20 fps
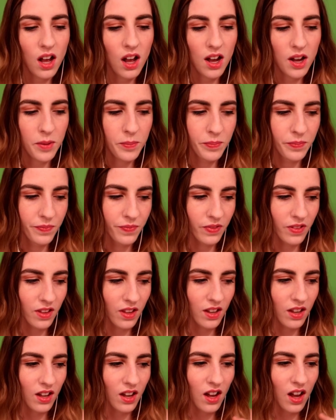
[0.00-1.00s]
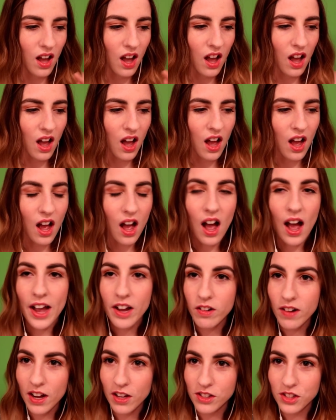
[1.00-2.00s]
I
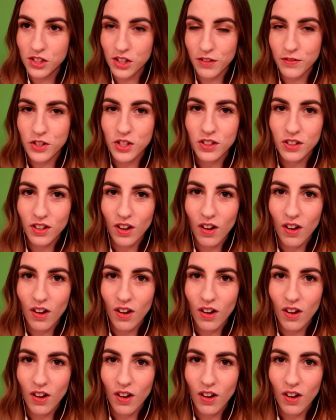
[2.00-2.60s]
crowd surfed